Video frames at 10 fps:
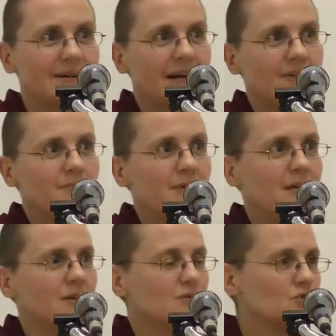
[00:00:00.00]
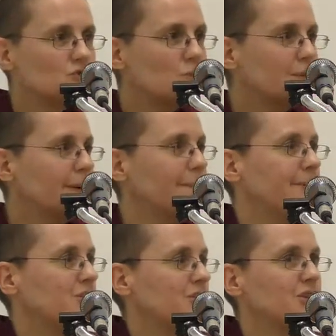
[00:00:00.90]
Kind of being super
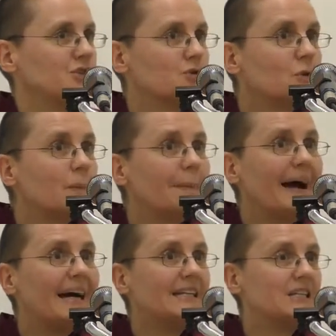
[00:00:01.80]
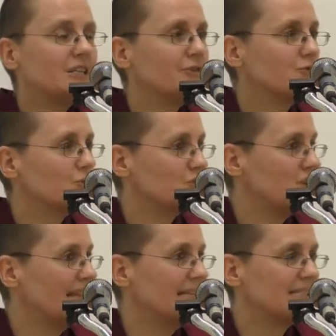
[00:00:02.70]
ambitious or competitive or
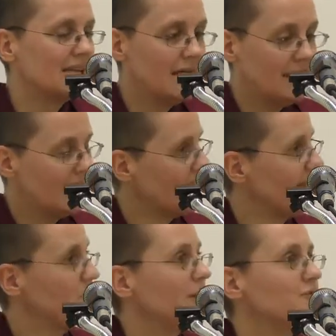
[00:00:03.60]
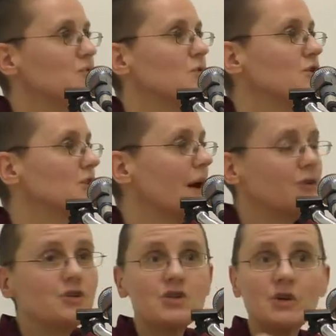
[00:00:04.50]
jealous. And then we have to work, so
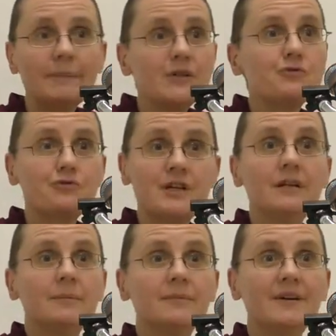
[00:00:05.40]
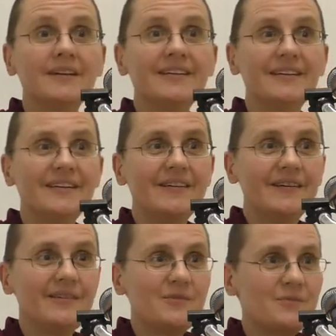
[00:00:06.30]
there's just not much freedom.
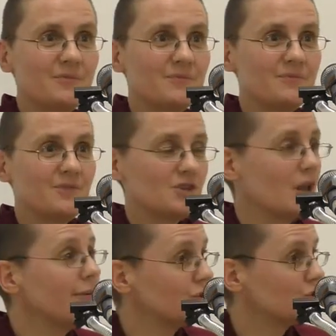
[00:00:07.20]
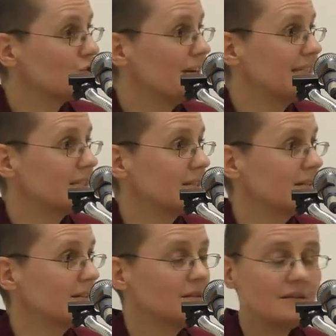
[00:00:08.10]
There's a lot of stress
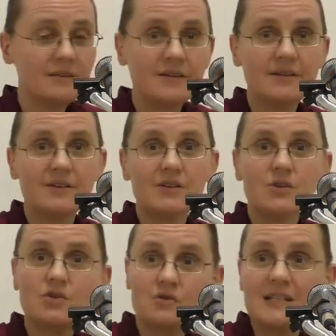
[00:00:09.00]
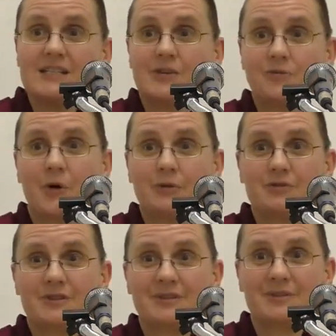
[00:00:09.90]
involved.